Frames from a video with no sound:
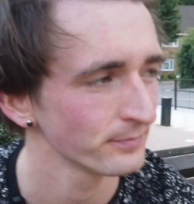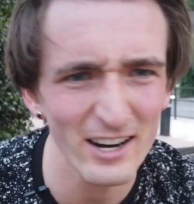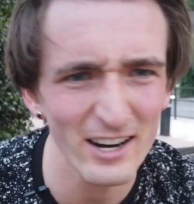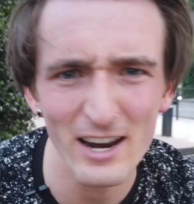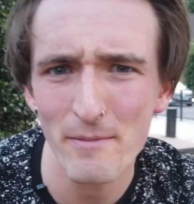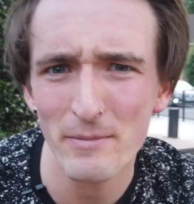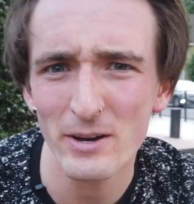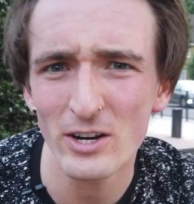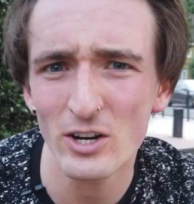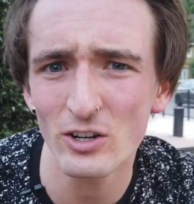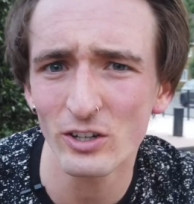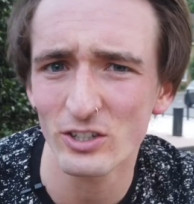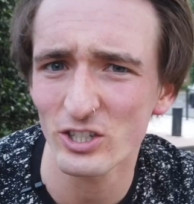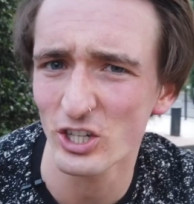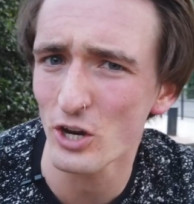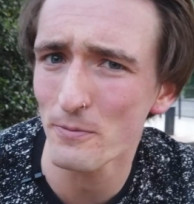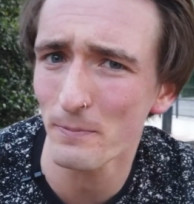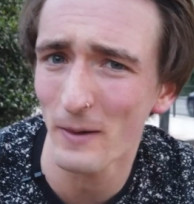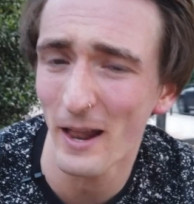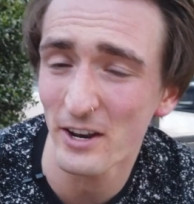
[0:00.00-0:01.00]
And let me know,
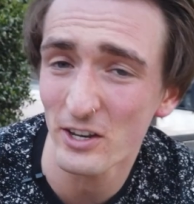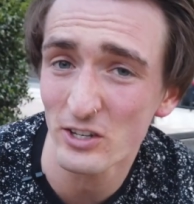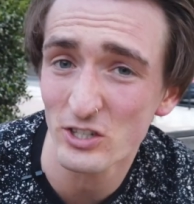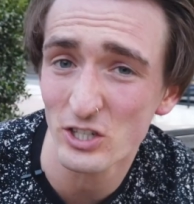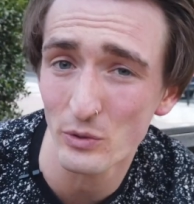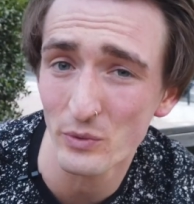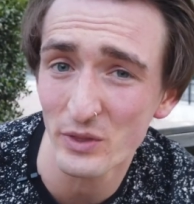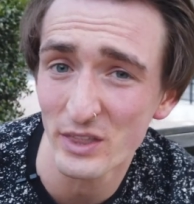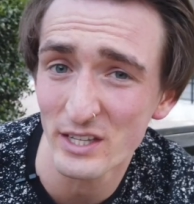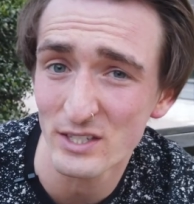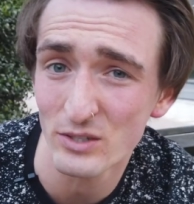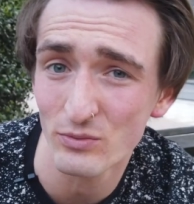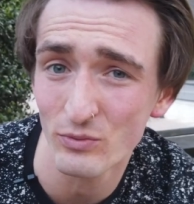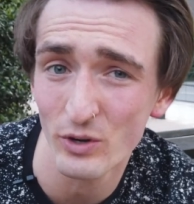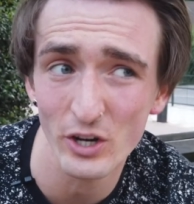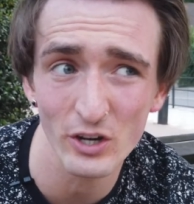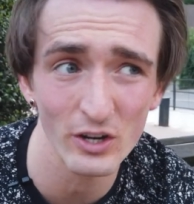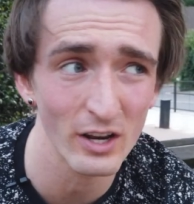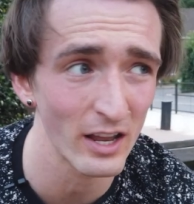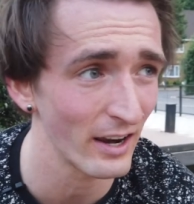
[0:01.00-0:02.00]
do you plan on doing this
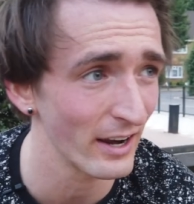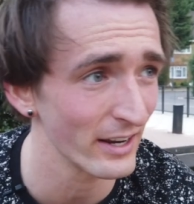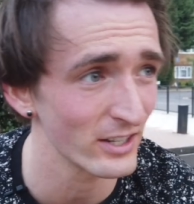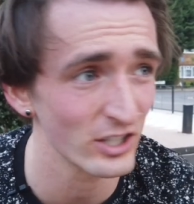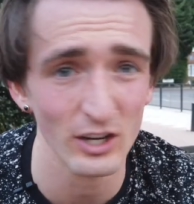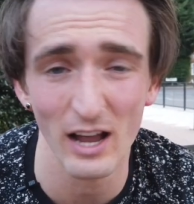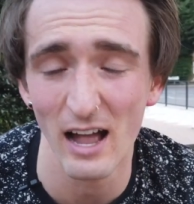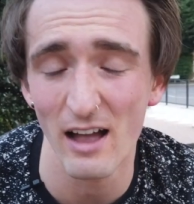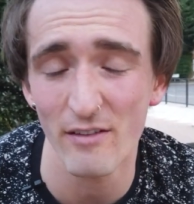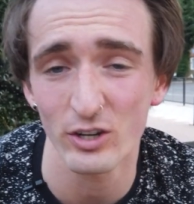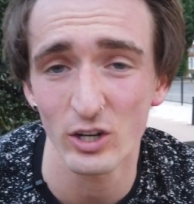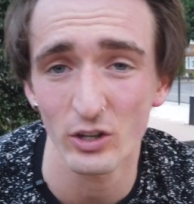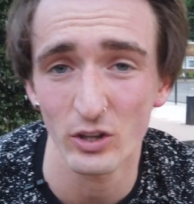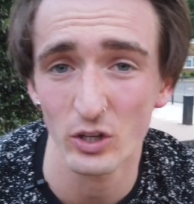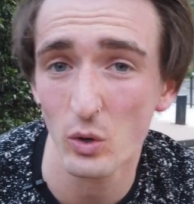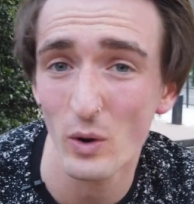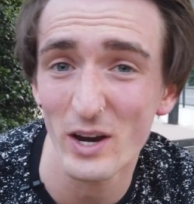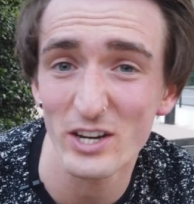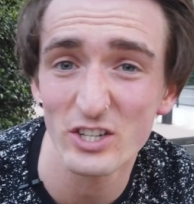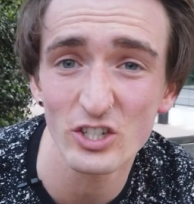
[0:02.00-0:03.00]
route? Do you have any
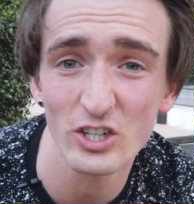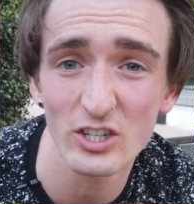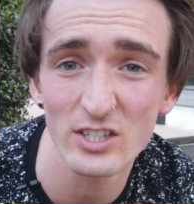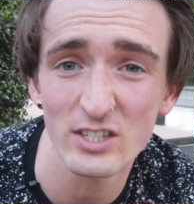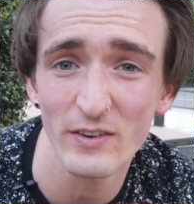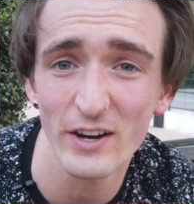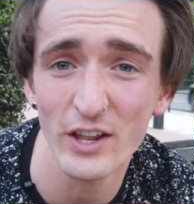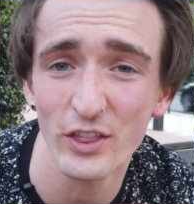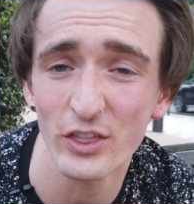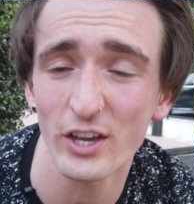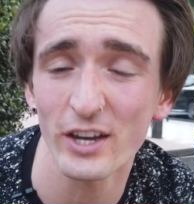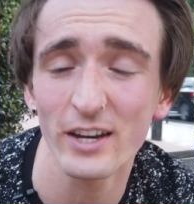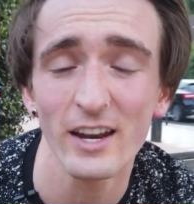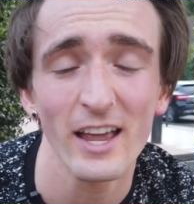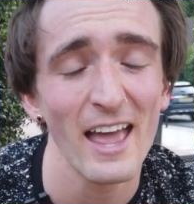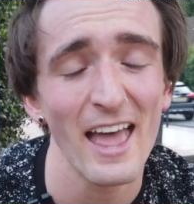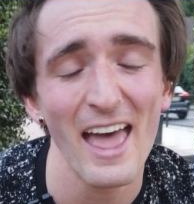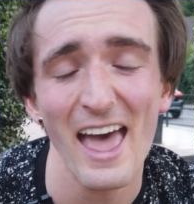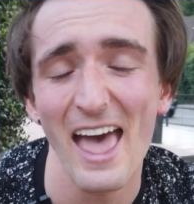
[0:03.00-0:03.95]
other questions of anything?